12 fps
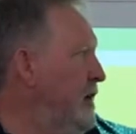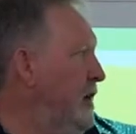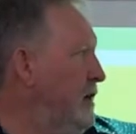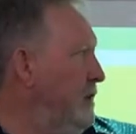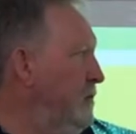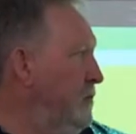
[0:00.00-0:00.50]

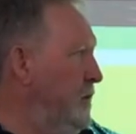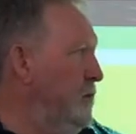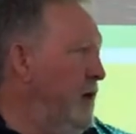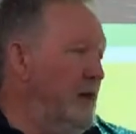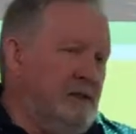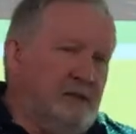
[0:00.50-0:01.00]
chart with
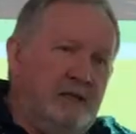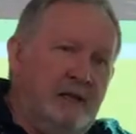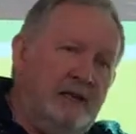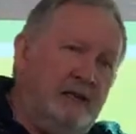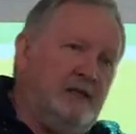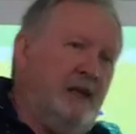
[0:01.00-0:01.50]
ones
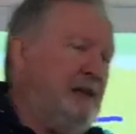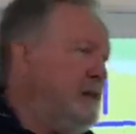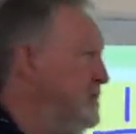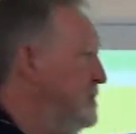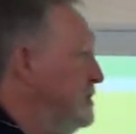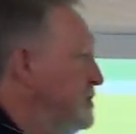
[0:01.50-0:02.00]
and
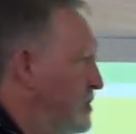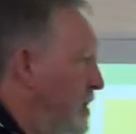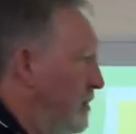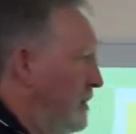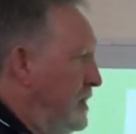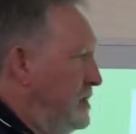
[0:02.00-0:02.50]
tenths
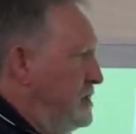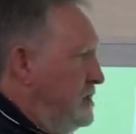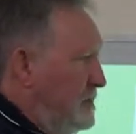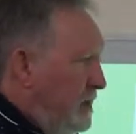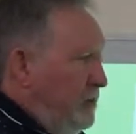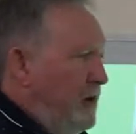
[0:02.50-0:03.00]
showing us
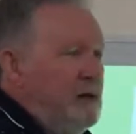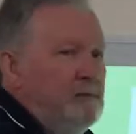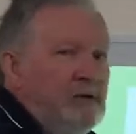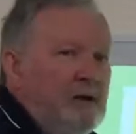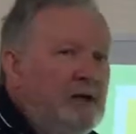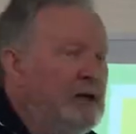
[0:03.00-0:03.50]
separated
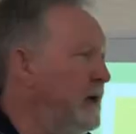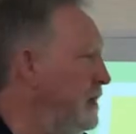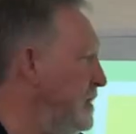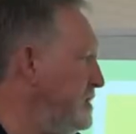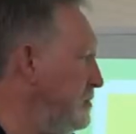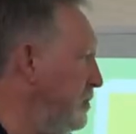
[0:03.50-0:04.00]
by our
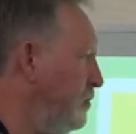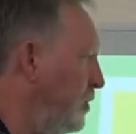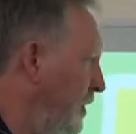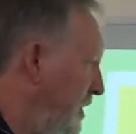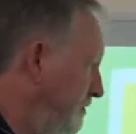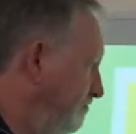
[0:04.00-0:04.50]
decimal
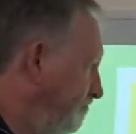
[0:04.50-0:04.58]
point.